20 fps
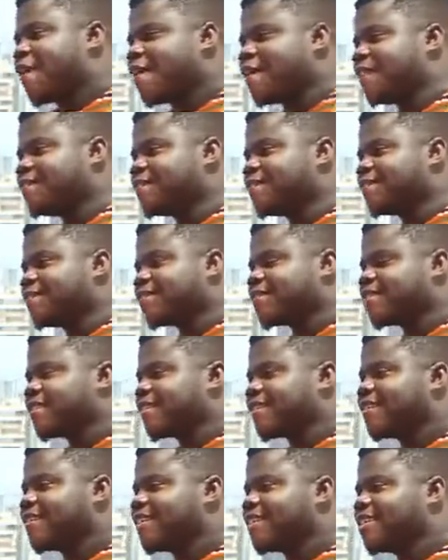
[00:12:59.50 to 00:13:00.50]

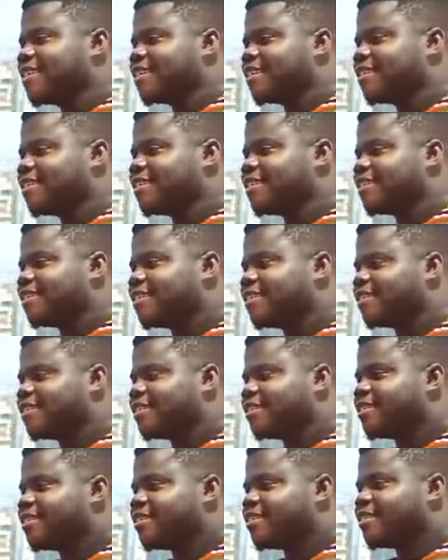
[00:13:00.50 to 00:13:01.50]

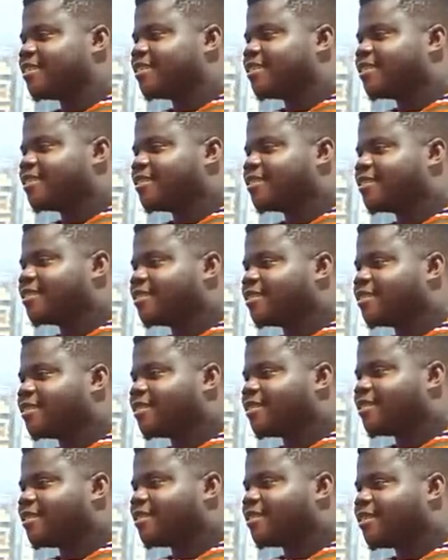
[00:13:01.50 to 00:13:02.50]

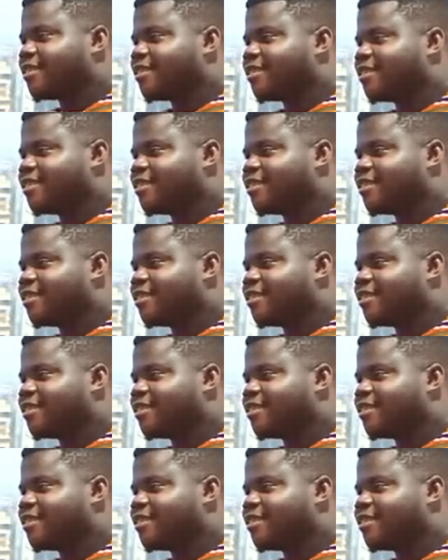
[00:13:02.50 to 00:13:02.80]
No words are spoken by the person on screen.